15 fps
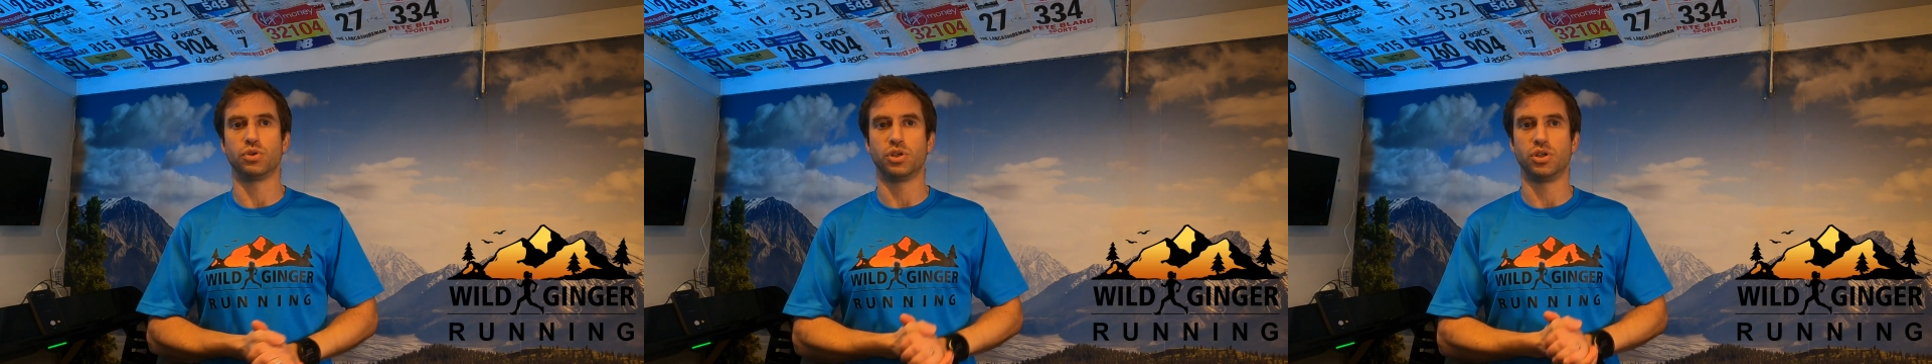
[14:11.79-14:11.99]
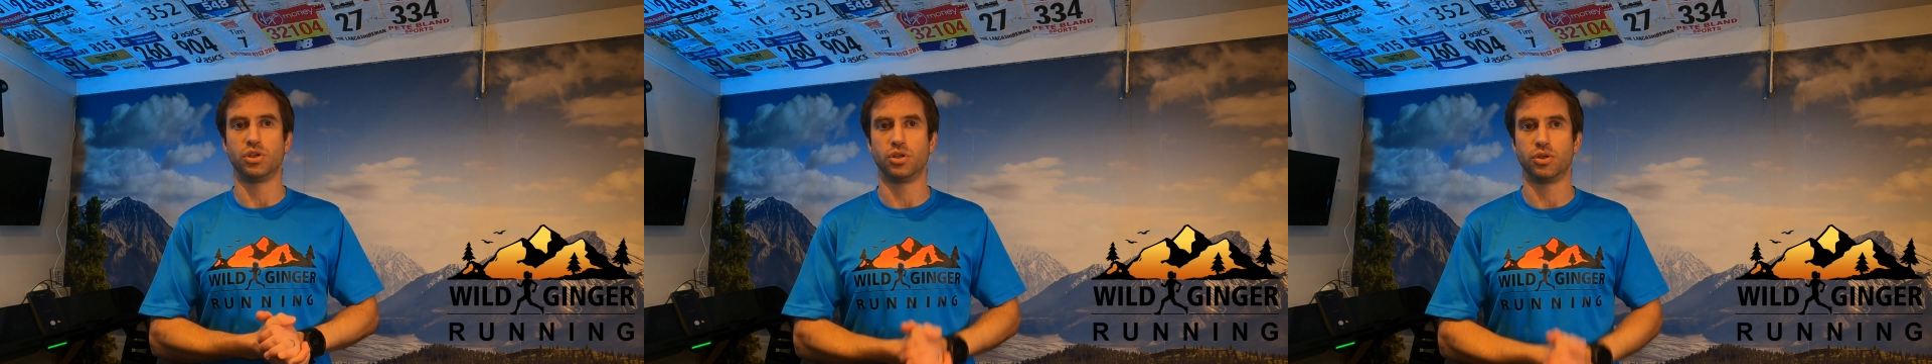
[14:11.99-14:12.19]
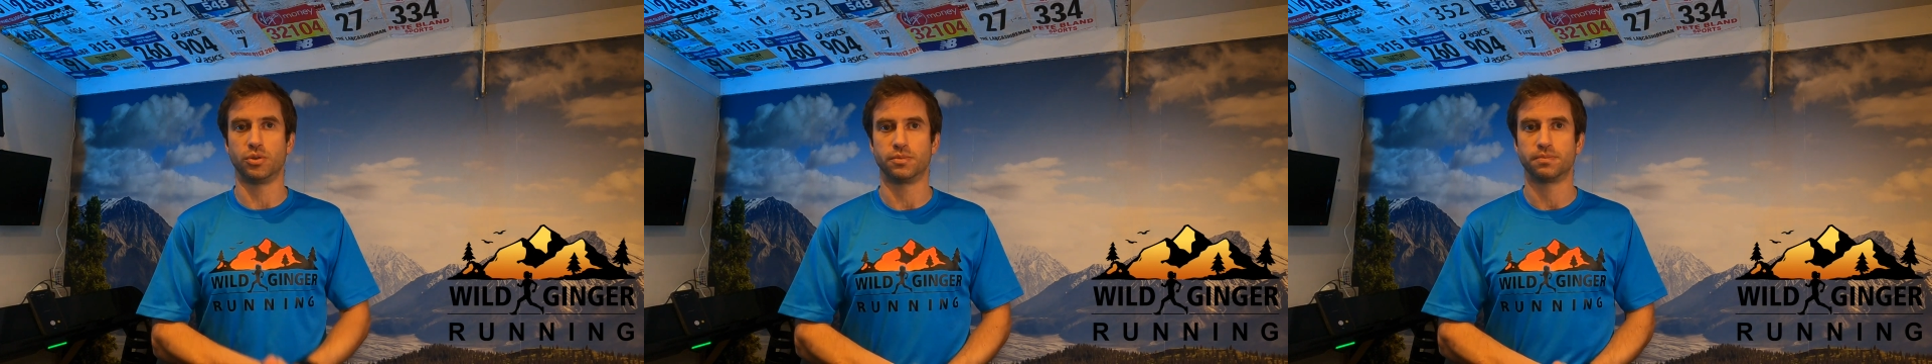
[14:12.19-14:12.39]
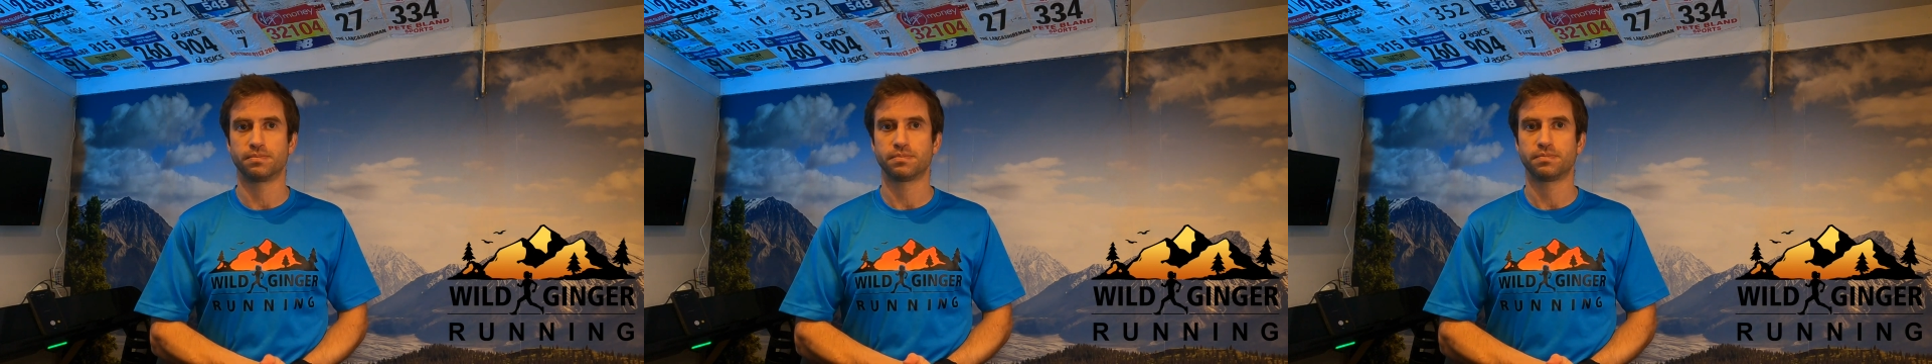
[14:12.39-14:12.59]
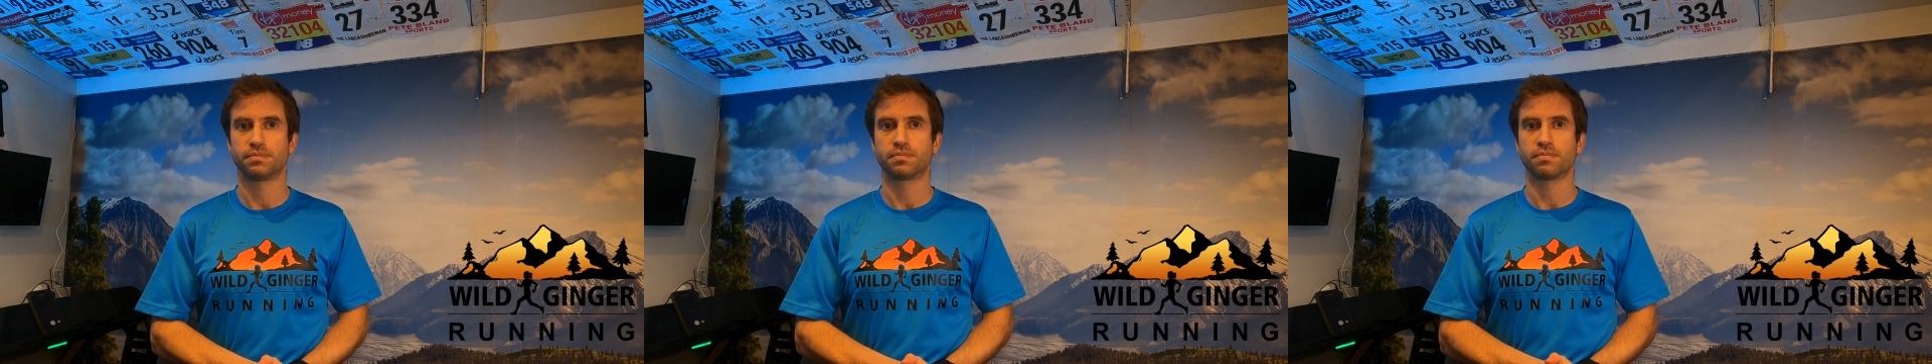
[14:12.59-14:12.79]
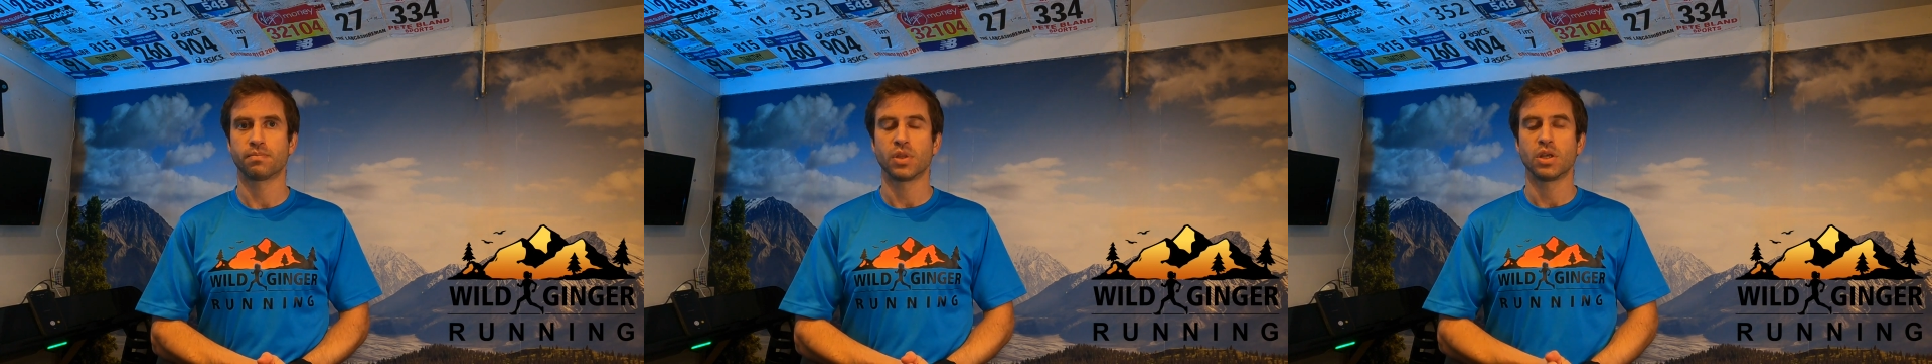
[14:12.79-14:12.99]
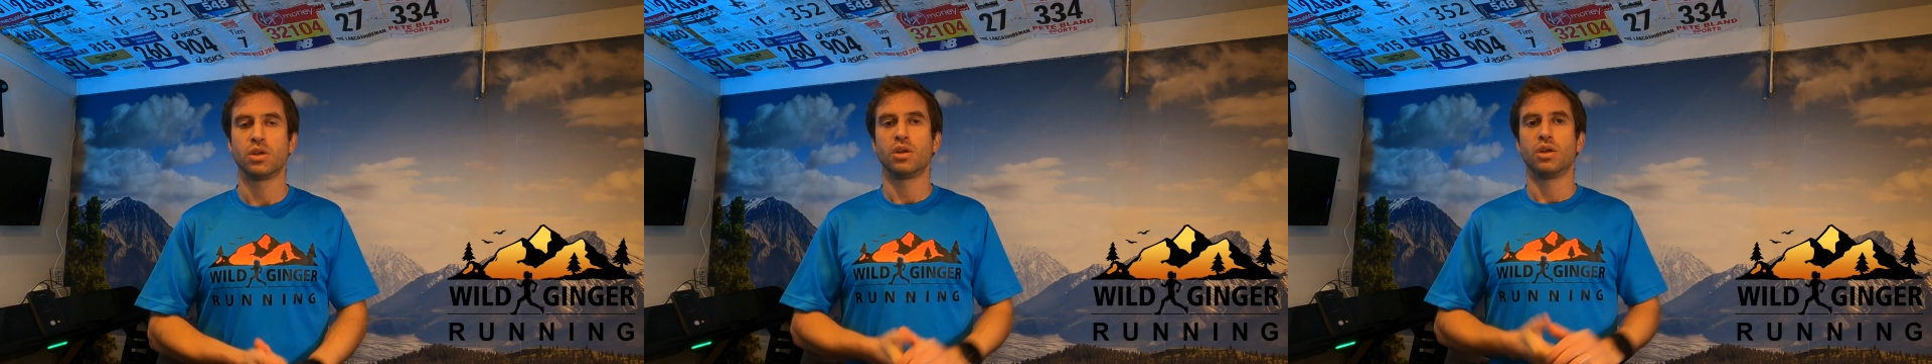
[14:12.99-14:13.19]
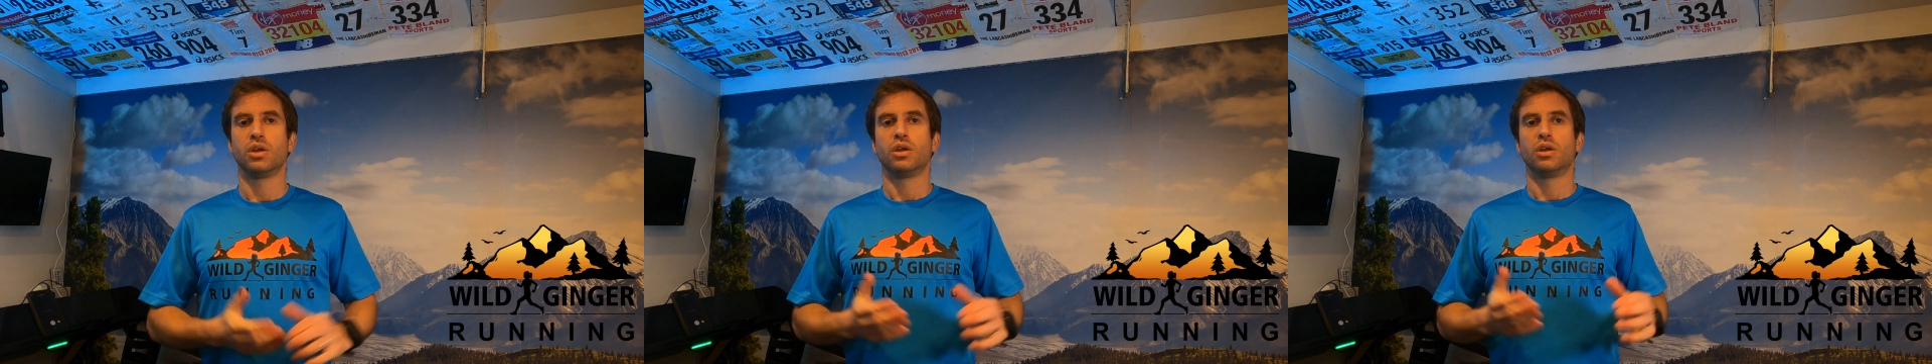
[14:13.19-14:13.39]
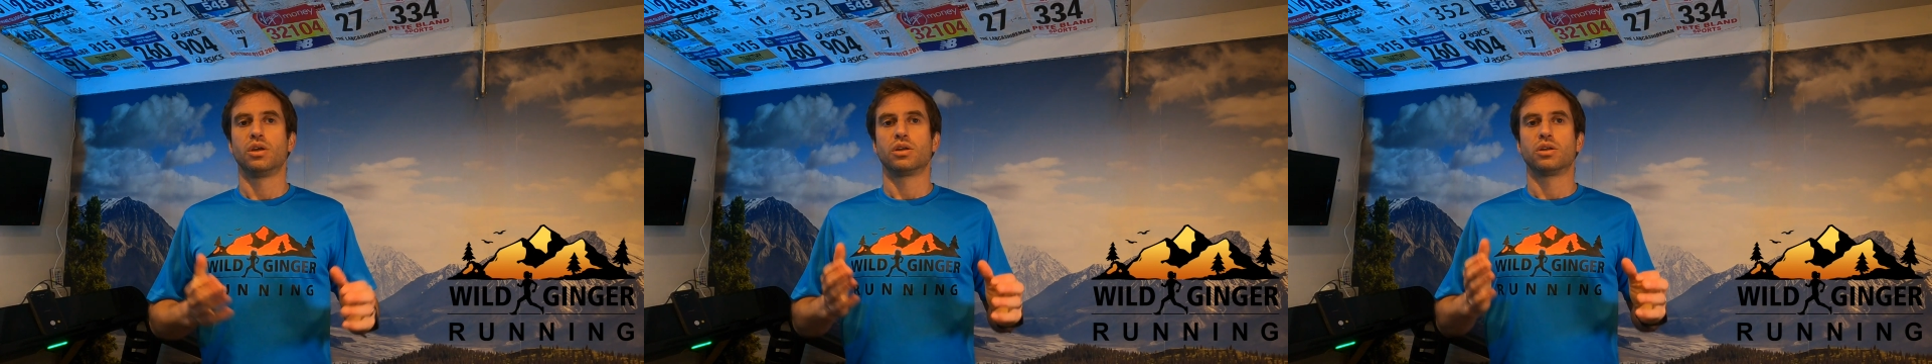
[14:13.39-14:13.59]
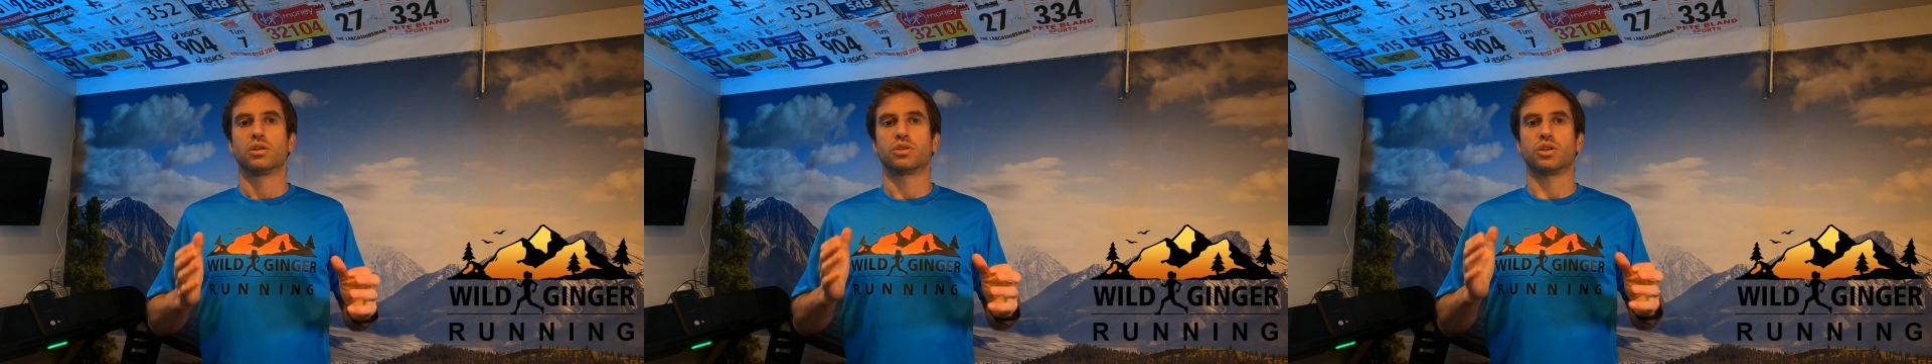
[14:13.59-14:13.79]
you?
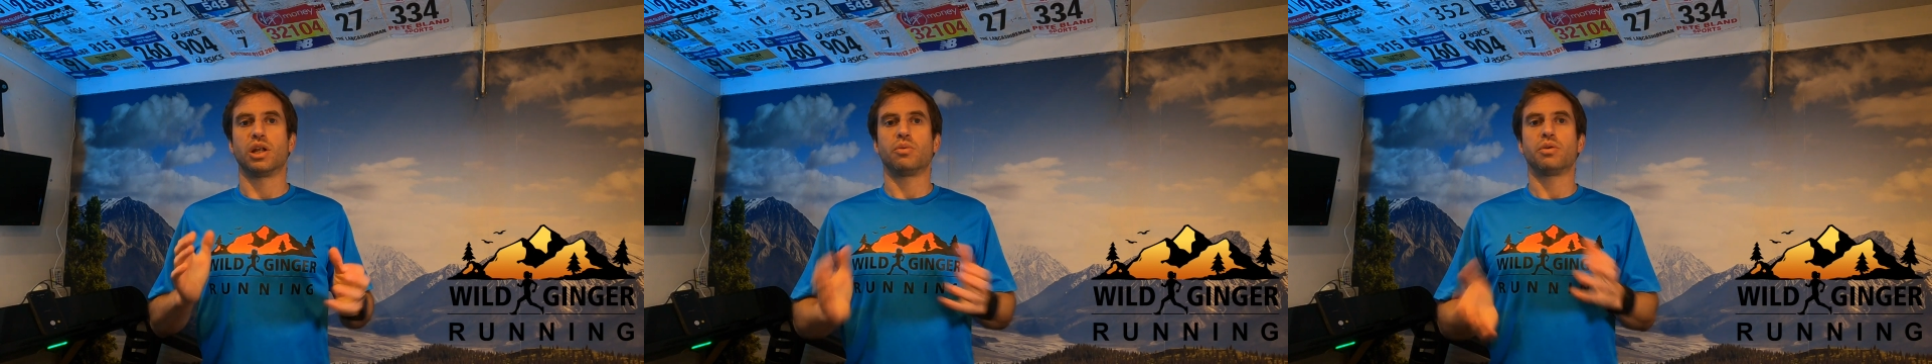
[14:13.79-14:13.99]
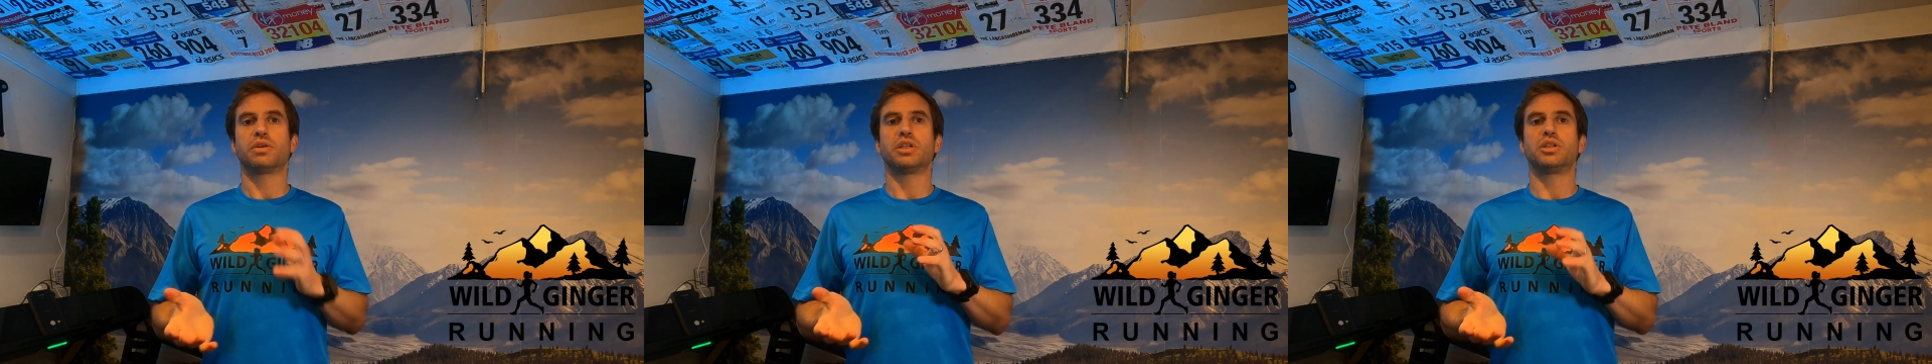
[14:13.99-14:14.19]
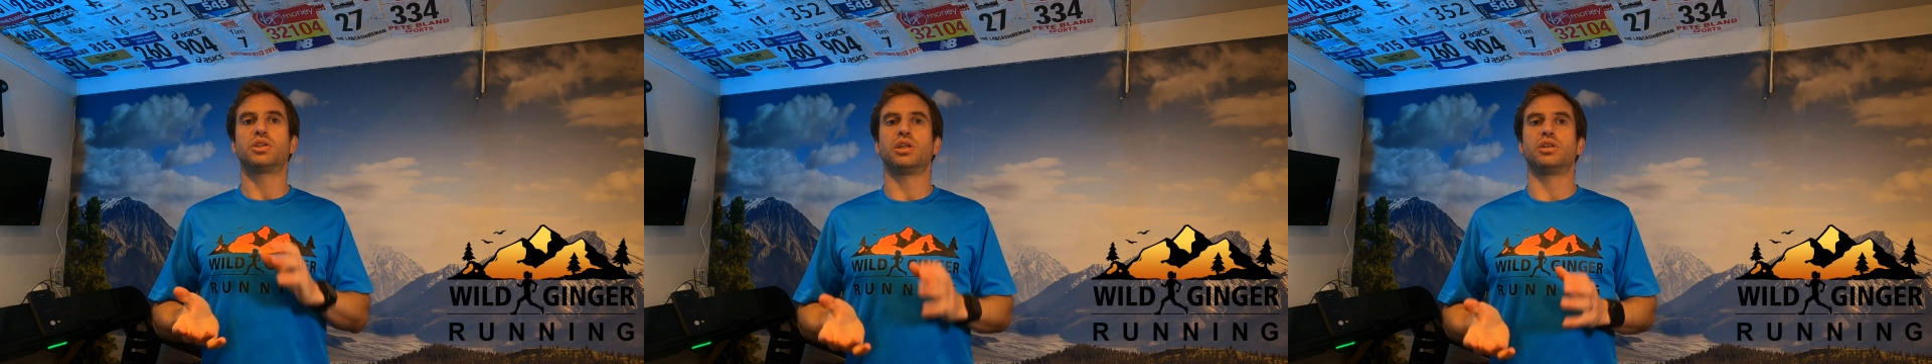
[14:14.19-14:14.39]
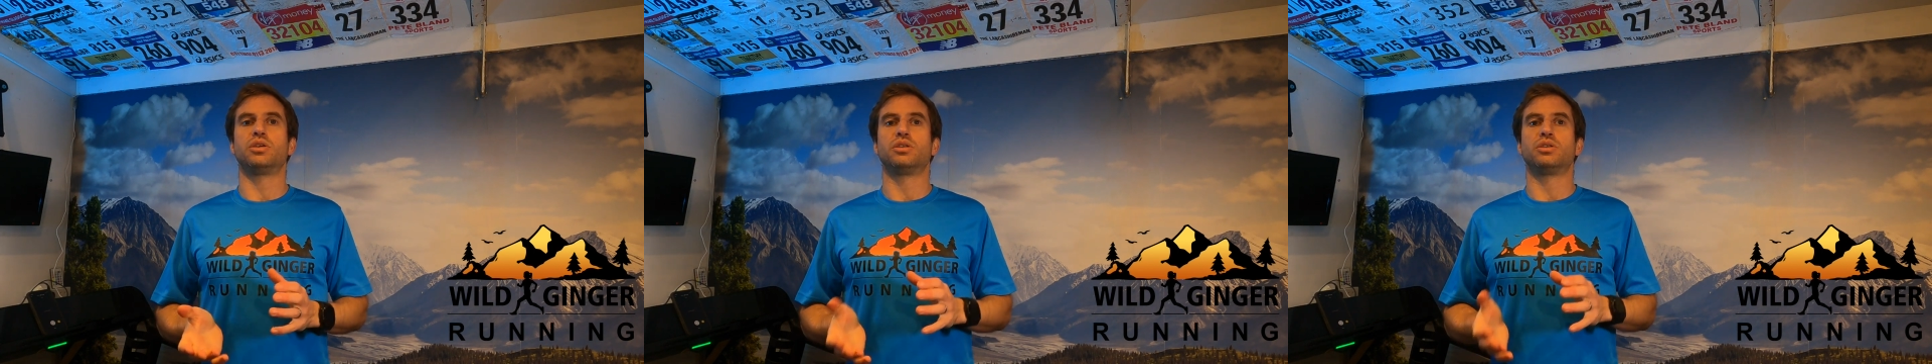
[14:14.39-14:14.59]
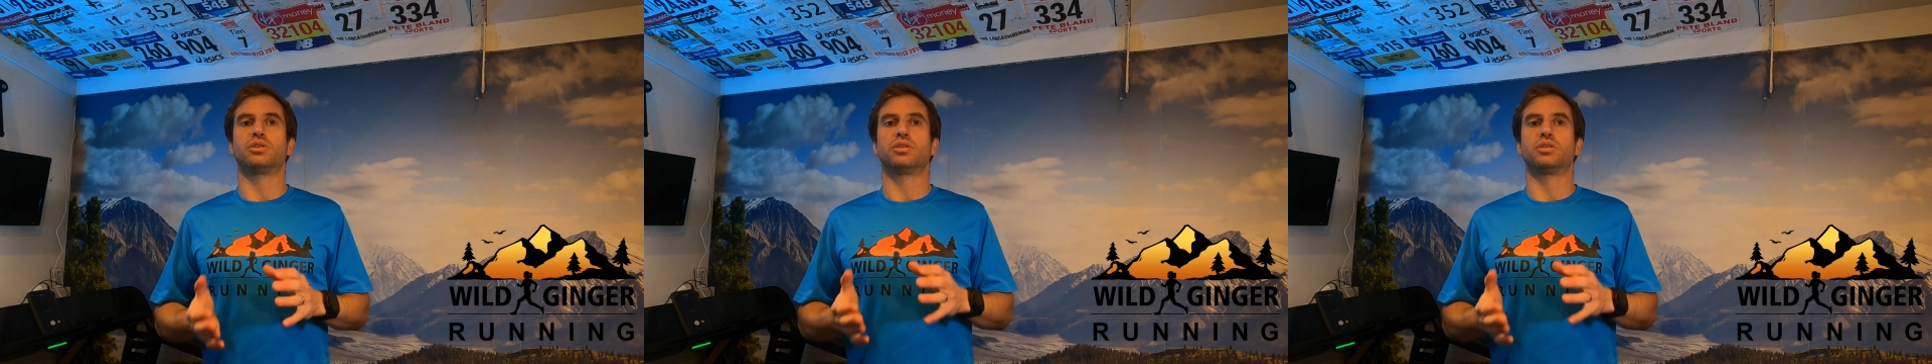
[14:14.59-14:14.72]
So now we've considered